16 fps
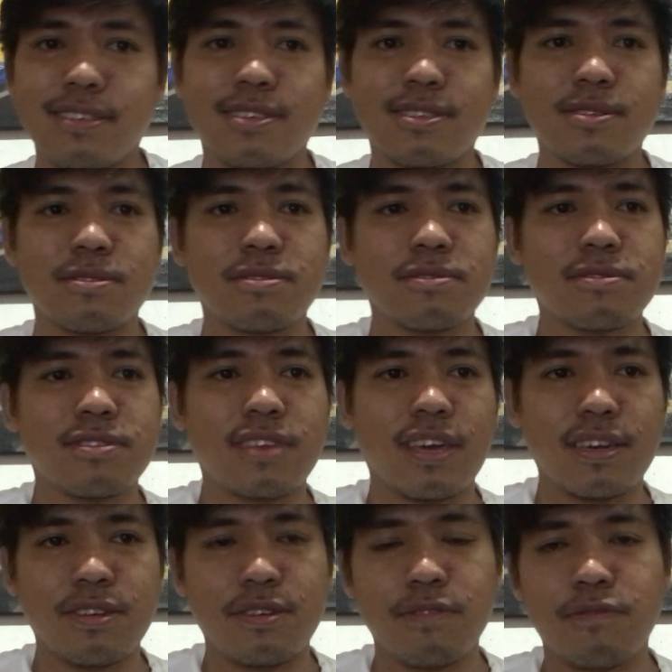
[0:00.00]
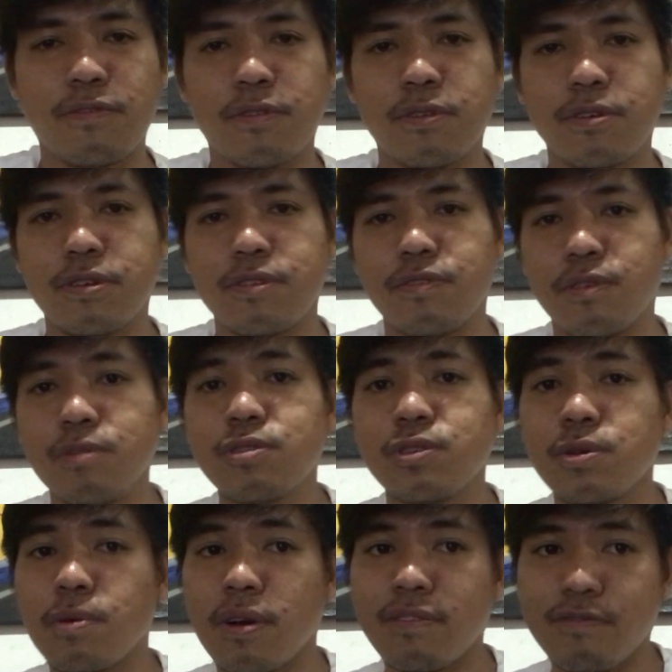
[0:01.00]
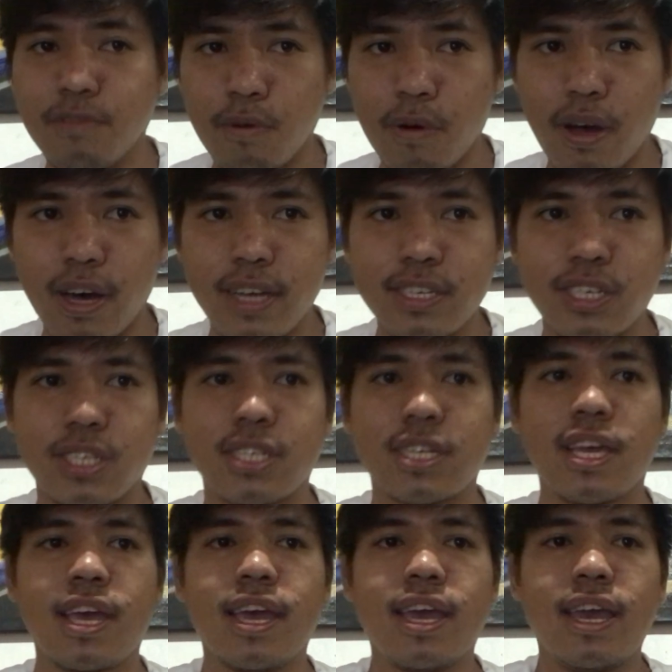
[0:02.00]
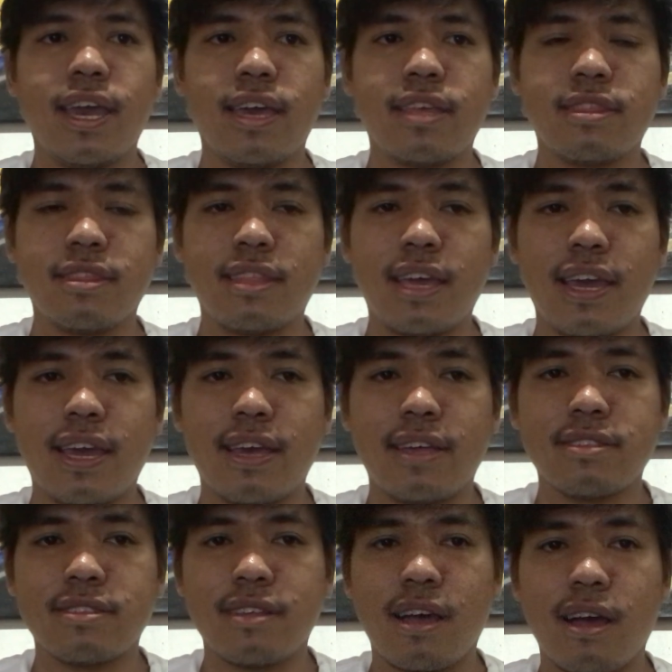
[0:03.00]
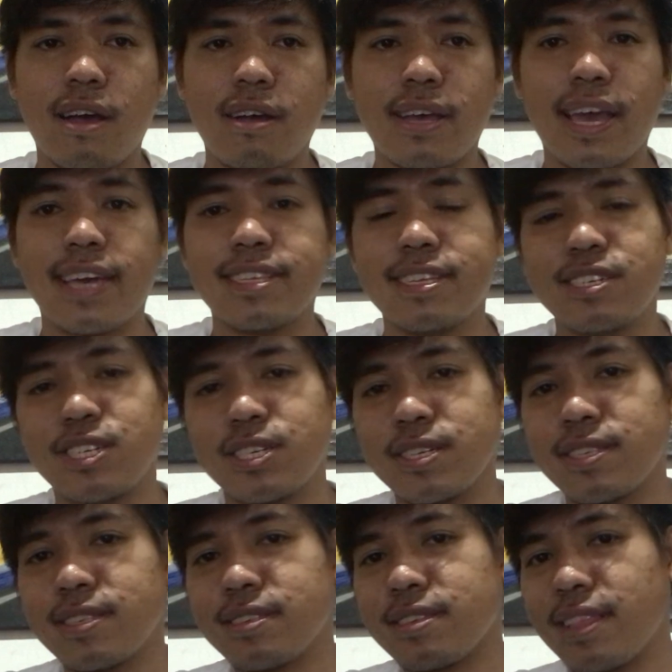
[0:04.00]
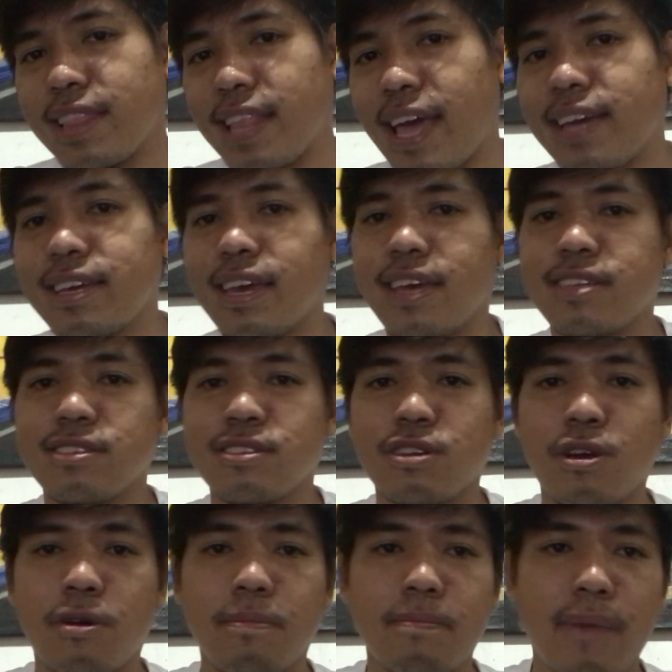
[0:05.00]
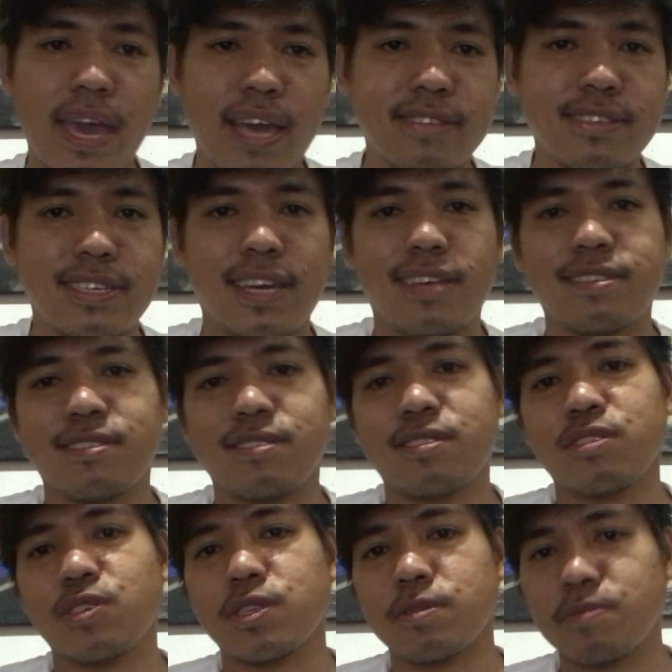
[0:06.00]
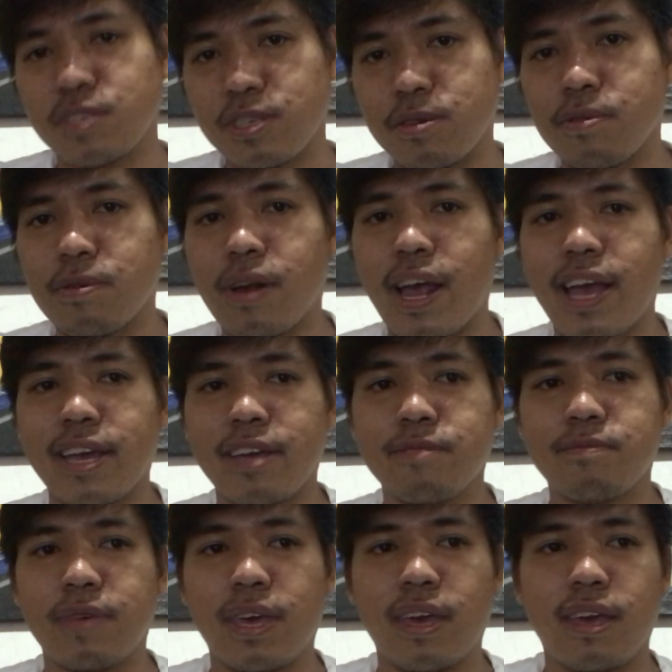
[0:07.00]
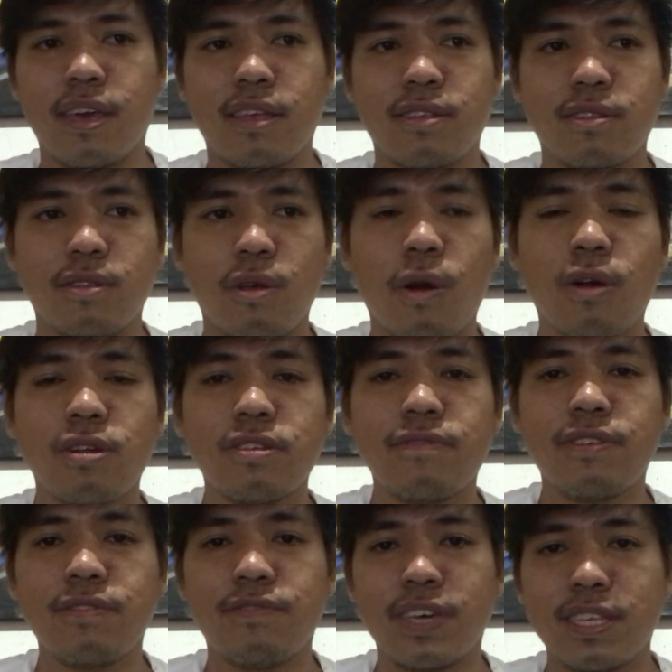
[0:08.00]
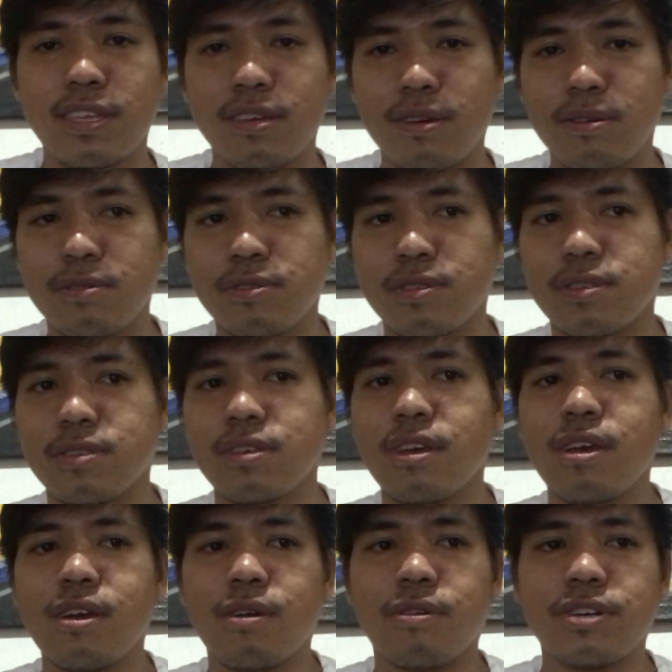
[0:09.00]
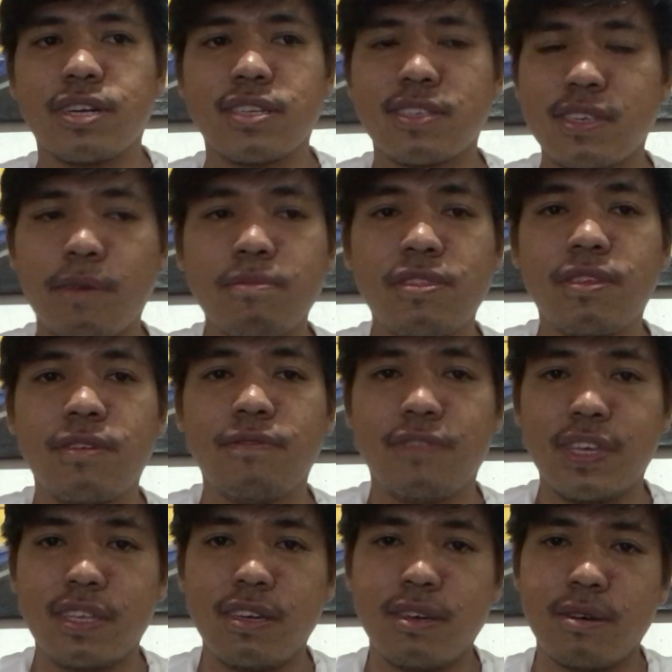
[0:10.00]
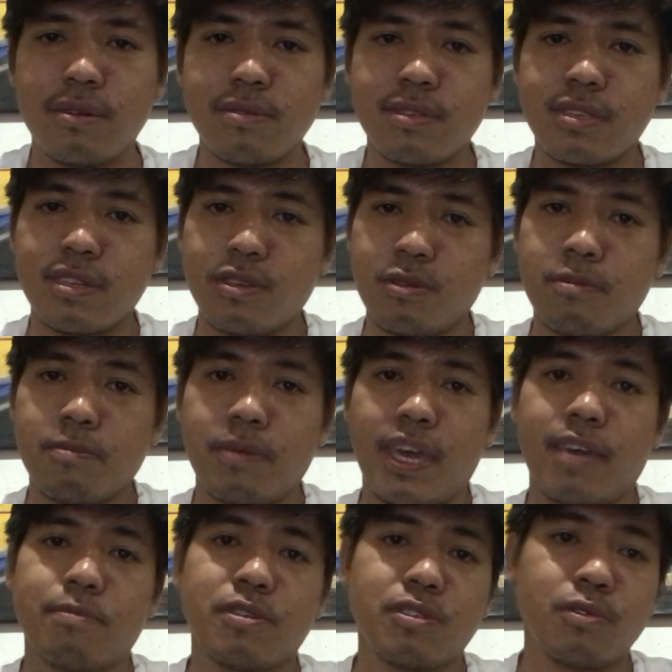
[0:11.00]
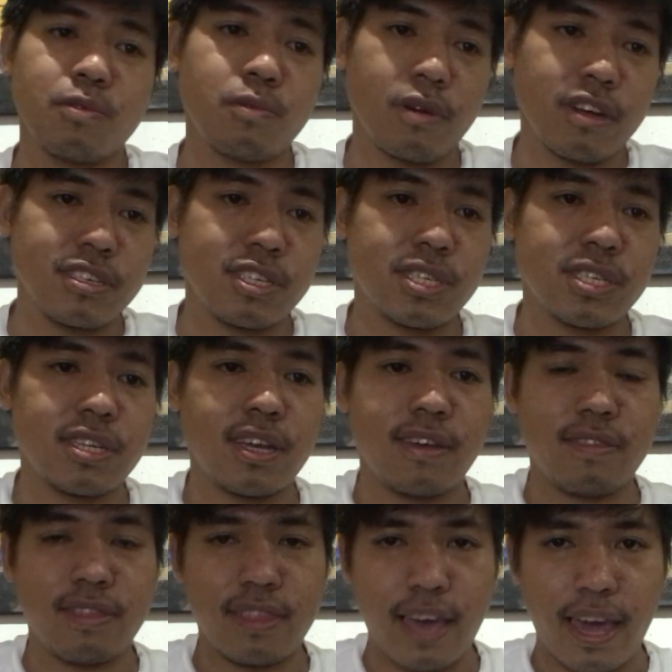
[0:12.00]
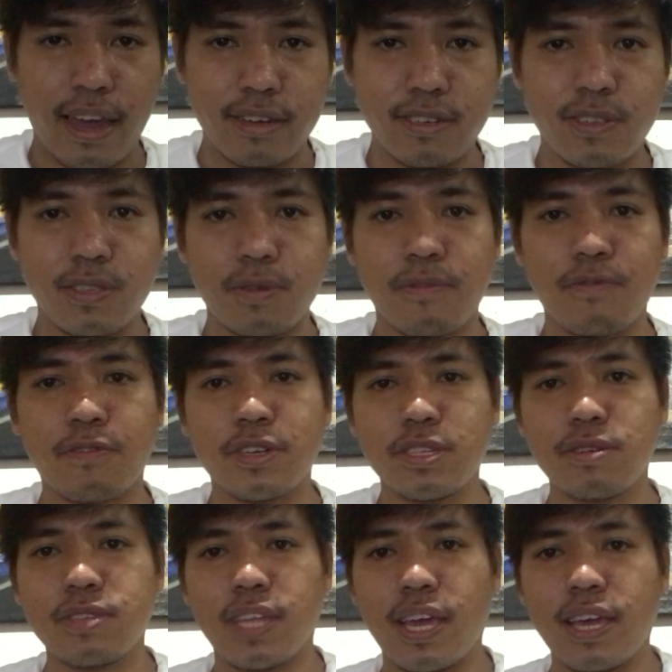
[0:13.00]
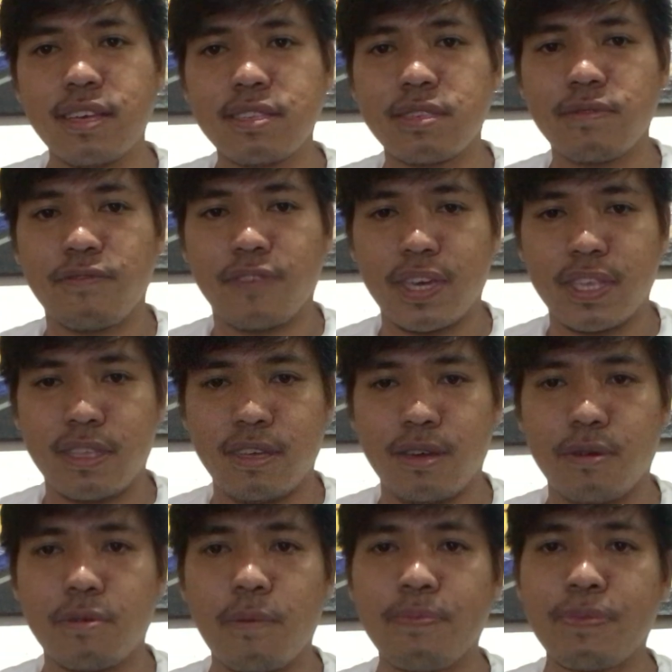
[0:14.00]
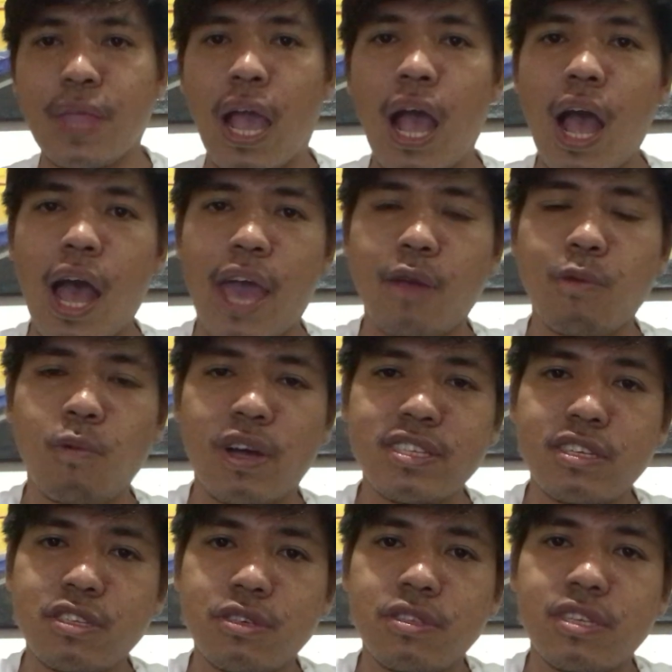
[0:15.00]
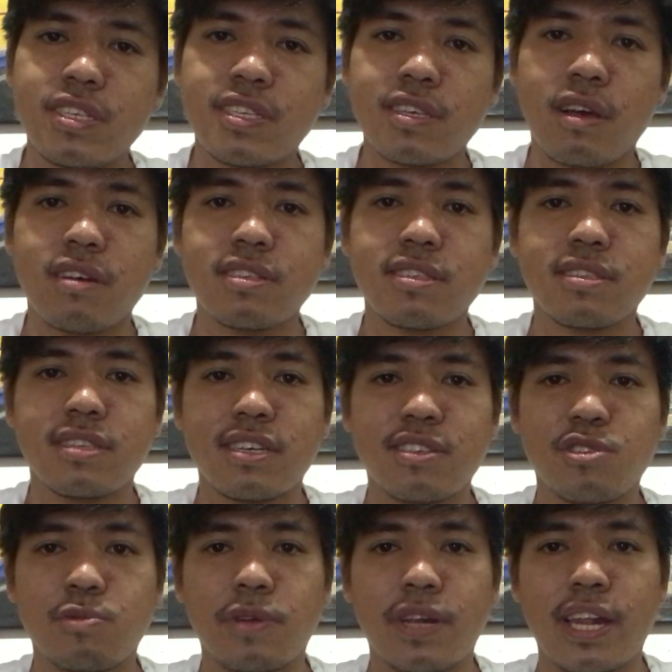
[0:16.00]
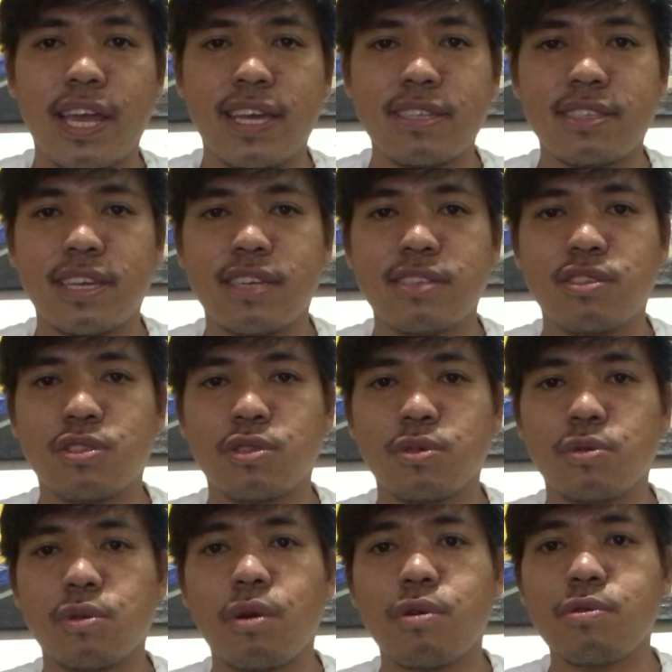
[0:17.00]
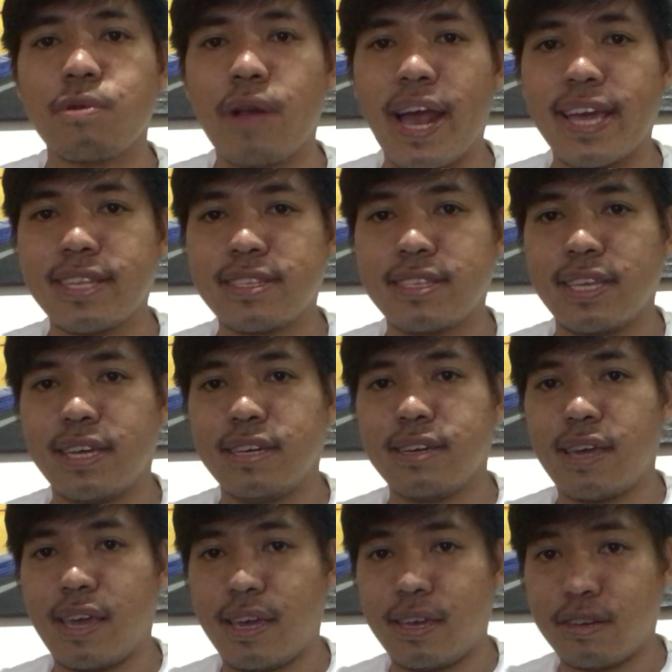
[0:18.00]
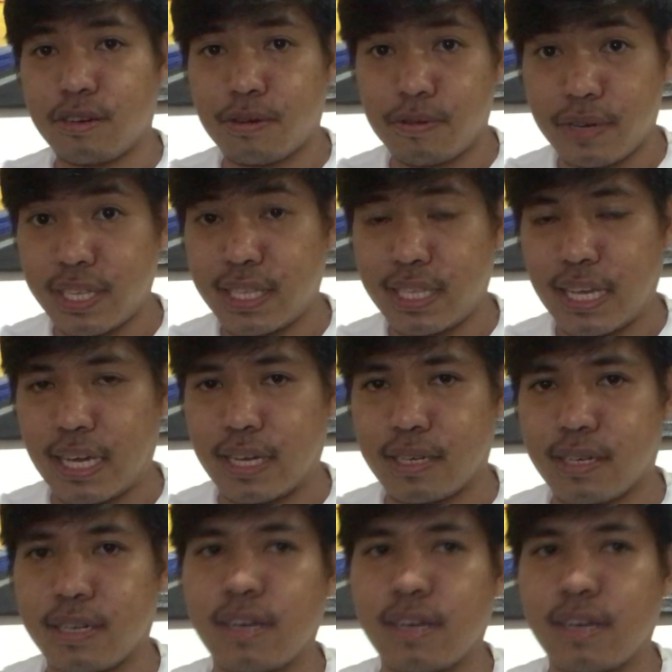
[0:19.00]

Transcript: So thank you for those who have watched, and then kindly just like and comment and subscribe in all of the videos or in some of the videos that you'll be able to watch in there. So for today's video, I wanted to discuss things related to writing a critic.